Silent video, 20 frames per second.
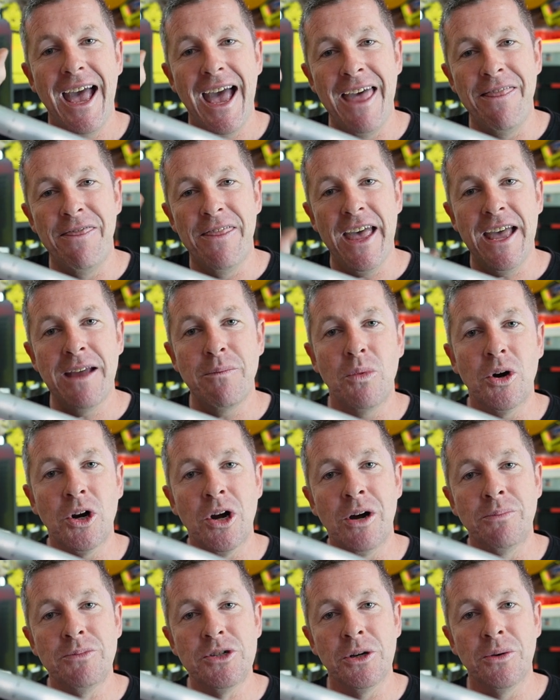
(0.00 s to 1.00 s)
And then what
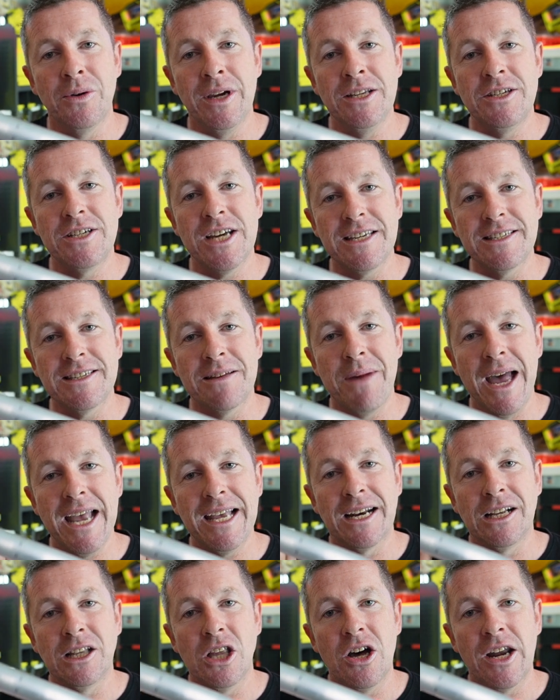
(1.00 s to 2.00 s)
I'm doing, just to
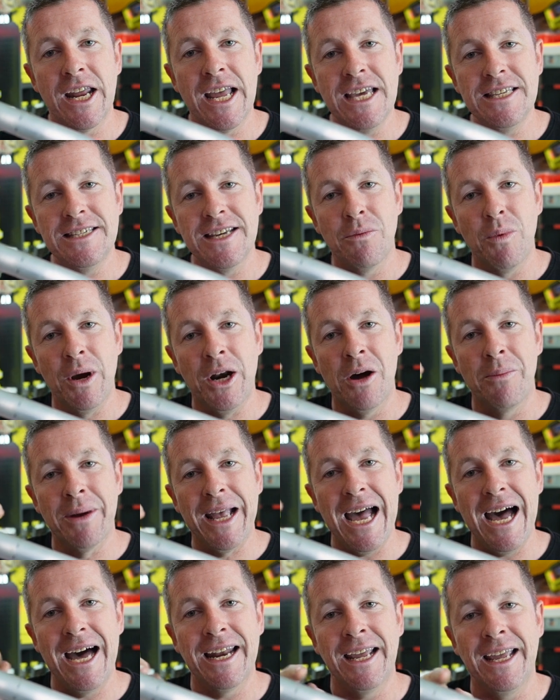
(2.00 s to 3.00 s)
make it a lot easier when I'm
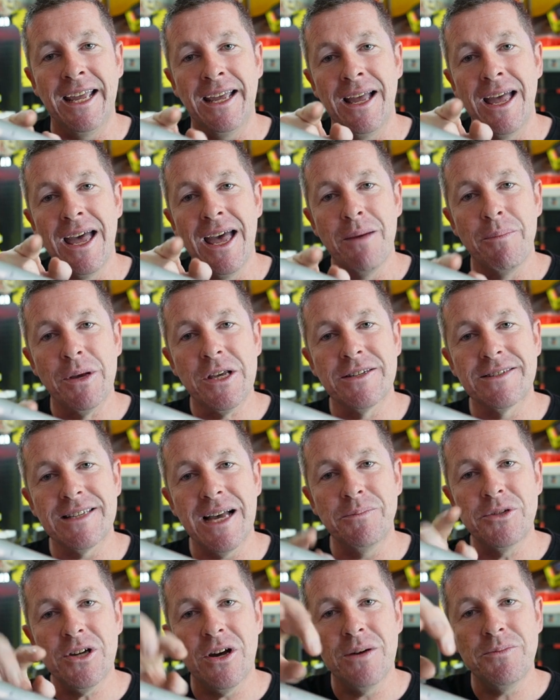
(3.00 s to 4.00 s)
cutting, because
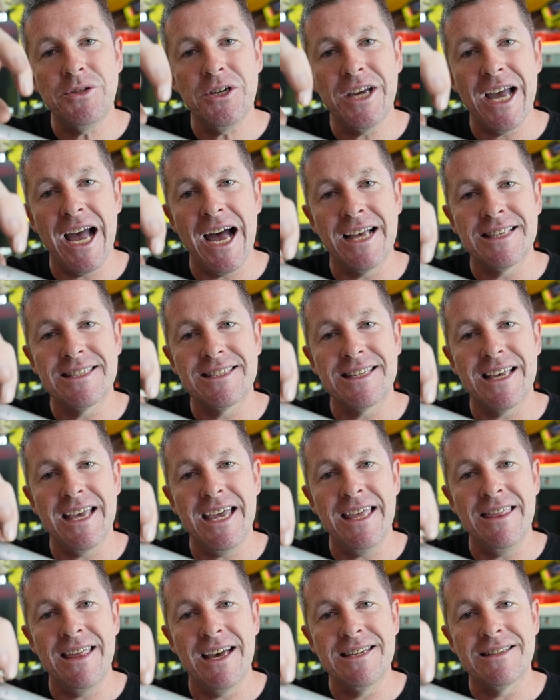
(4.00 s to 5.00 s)
sometimes you can't
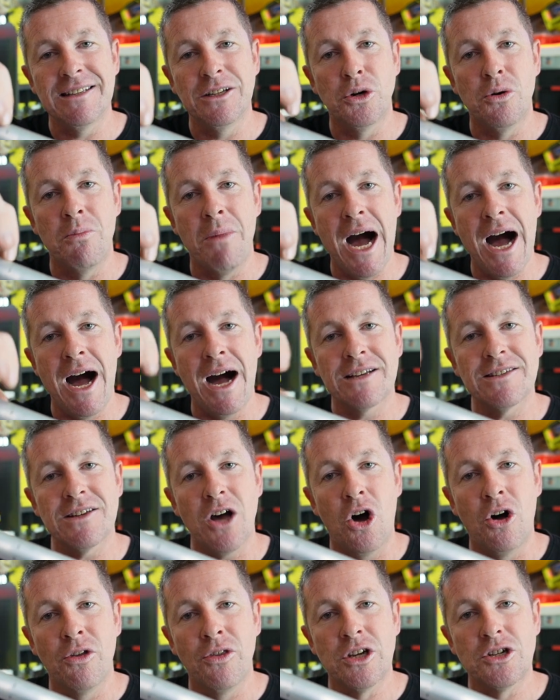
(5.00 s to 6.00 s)
see these little marks
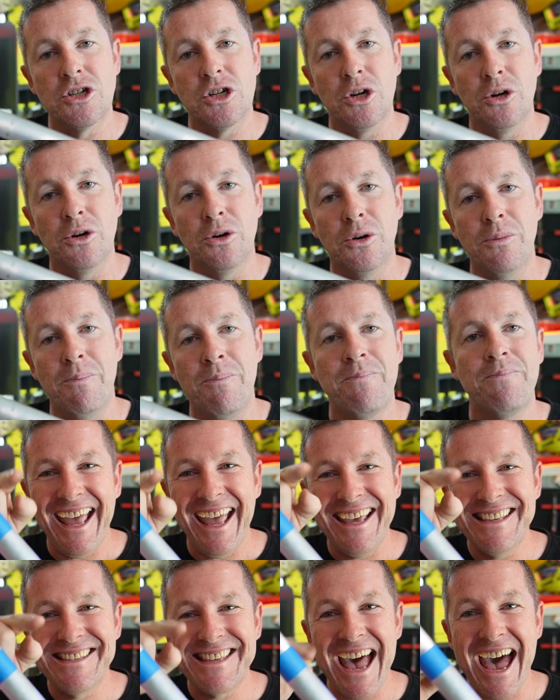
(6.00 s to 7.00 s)
on the tube,
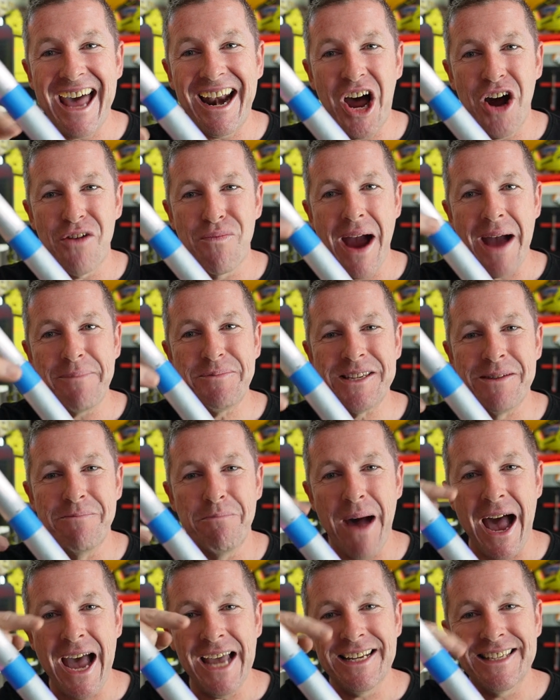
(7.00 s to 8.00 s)
is that I wrap
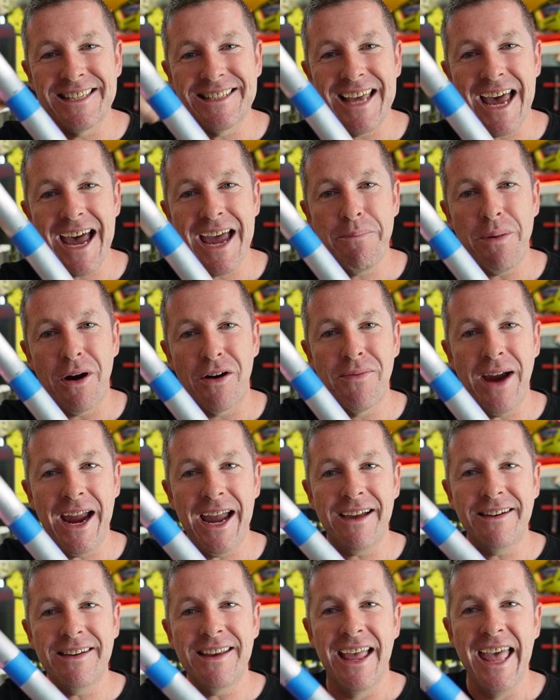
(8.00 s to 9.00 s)
some painter's tape
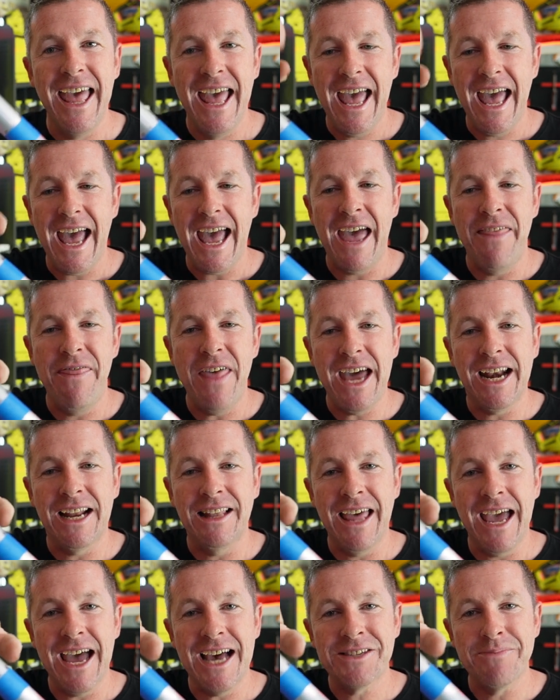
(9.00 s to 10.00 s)
around, and that
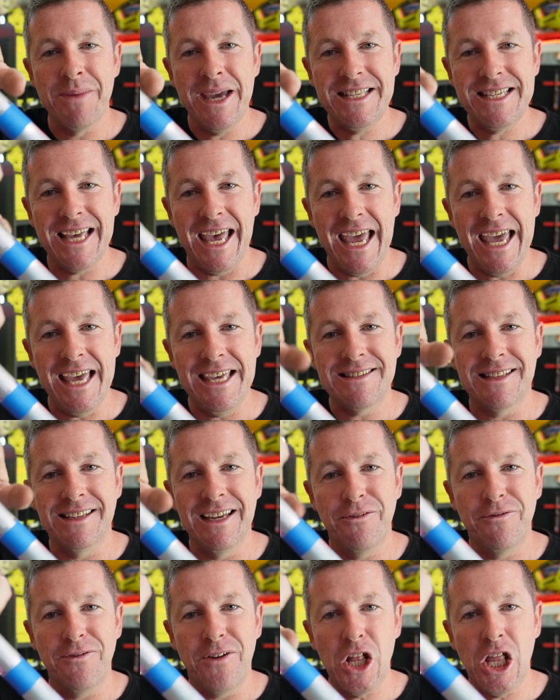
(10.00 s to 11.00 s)
allows me to
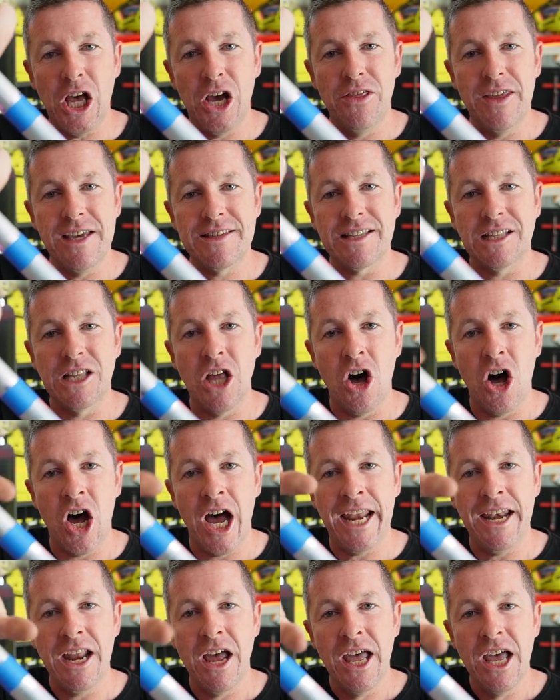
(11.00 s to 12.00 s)
easily follow this
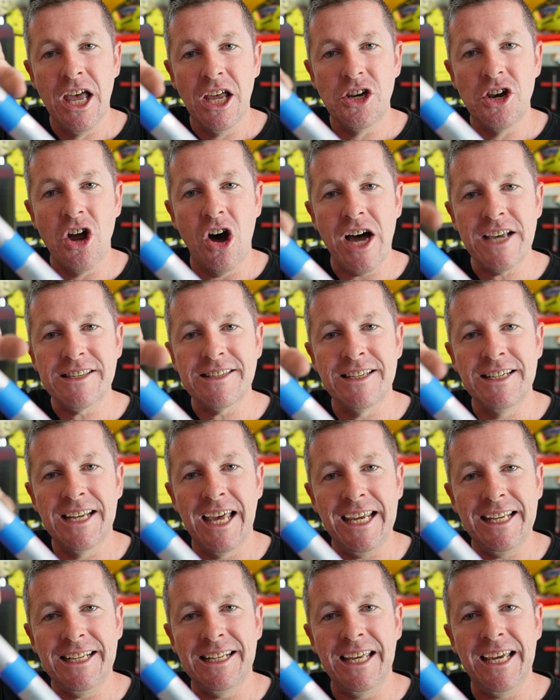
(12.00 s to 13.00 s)
line nice and
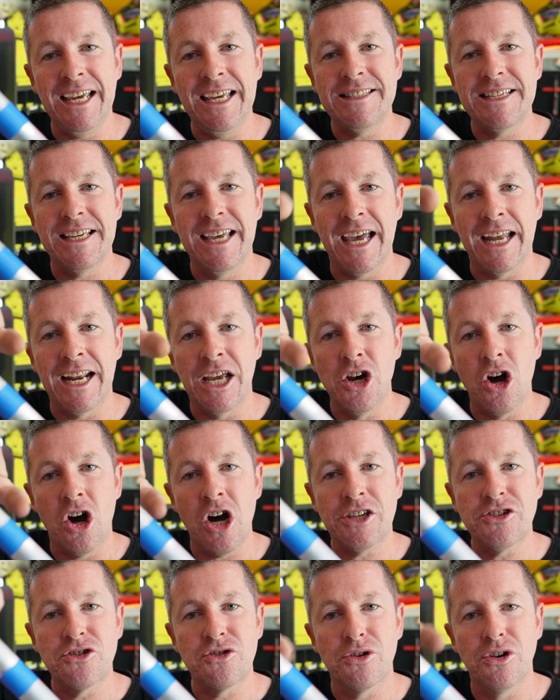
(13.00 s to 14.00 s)
neatly to get a
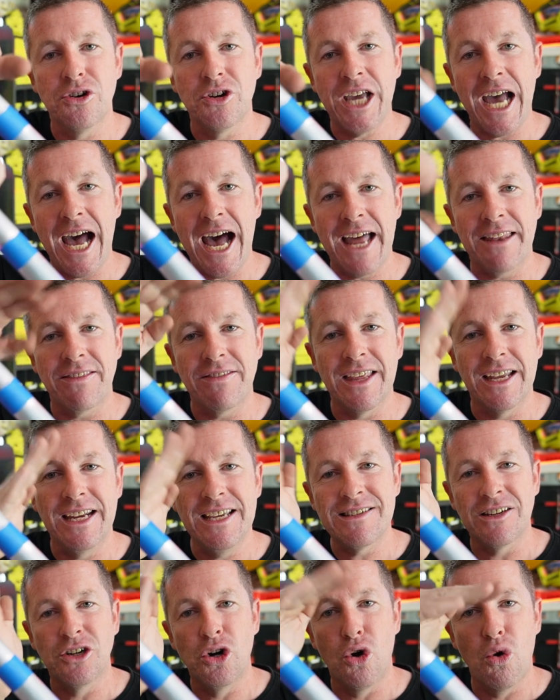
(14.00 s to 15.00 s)
nice true cut that
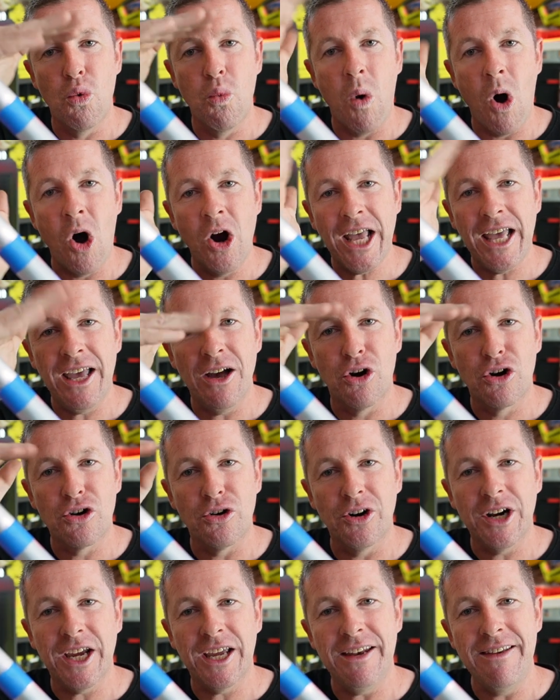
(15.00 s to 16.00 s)
isn't all wonky or
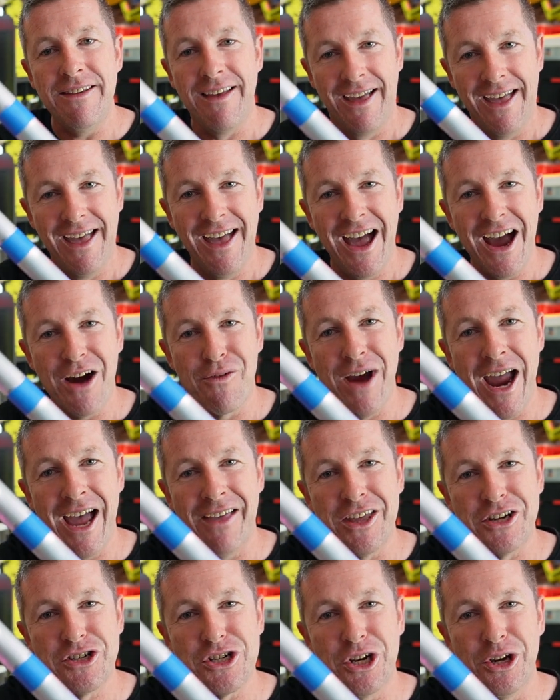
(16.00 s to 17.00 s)
crooked
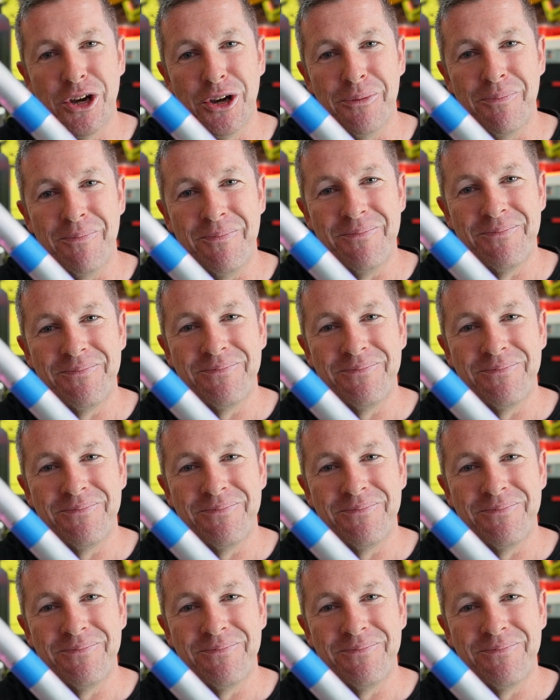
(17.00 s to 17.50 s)
around the tube.